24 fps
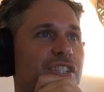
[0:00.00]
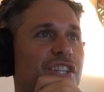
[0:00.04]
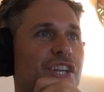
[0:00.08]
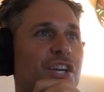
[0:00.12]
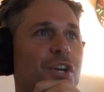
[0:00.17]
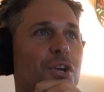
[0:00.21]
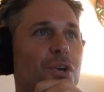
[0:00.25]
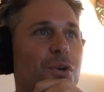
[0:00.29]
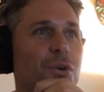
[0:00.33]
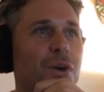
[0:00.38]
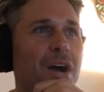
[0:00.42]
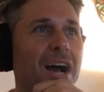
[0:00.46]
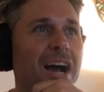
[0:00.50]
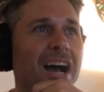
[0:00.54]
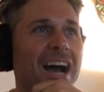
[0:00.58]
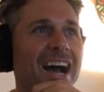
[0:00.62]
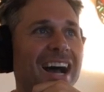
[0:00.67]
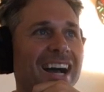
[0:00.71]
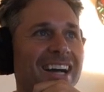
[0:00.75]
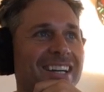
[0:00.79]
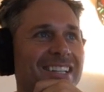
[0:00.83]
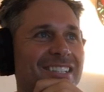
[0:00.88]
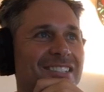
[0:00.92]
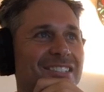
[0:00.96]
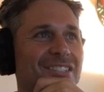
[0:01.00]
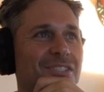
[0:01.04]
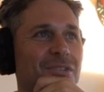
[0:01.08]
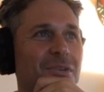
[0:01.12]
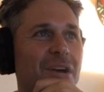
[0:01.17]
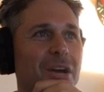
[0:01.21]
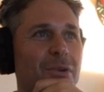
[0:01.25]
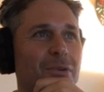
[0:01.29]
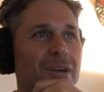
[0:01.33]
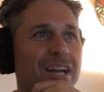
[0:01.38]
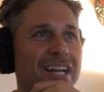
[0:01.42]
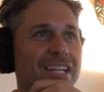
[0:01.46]
Do
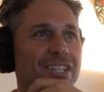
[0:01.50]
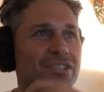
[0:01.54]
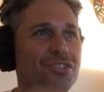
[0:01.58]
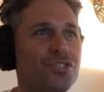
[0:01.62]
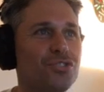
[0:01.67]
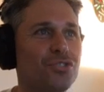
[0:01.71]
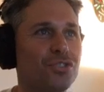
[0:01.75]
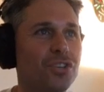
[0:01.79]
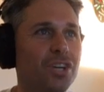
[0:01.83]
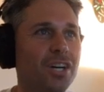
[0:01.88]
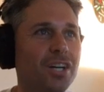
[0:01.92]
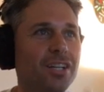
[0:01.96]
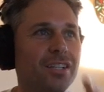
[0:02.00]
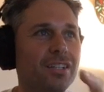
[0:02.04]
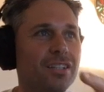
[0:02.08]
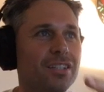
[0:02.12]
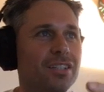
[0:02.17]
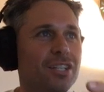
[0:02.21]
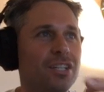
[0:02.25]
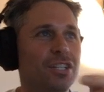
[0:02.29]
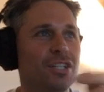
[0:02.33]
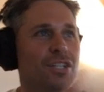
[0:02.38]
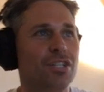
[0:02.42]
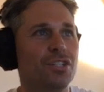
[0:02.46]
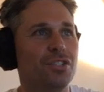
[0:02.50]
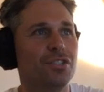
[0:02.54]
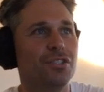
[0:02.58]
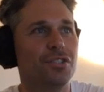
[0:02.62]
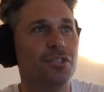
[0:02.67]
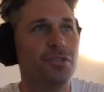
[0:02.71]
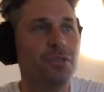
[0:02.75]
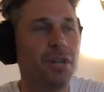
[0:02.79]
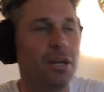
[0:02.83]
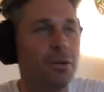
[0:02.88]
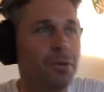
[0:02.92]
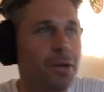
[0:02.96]
I ride drunk?
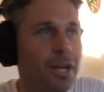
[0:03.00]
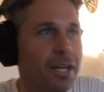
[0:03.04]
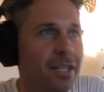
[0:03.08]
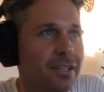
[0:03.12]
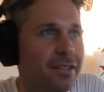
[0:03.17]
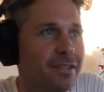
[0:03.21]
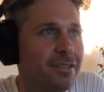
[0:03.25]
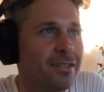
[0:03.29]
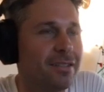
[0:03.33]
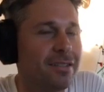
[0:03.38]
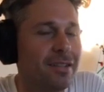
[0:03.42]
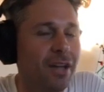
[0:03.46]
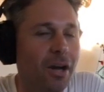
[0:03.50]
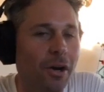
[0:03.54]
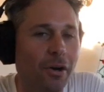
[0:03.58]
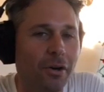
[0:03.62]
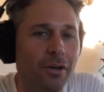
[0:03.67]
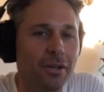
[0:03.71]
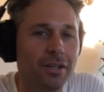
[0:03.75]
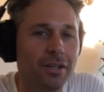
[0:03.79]
Do I ride in the snow?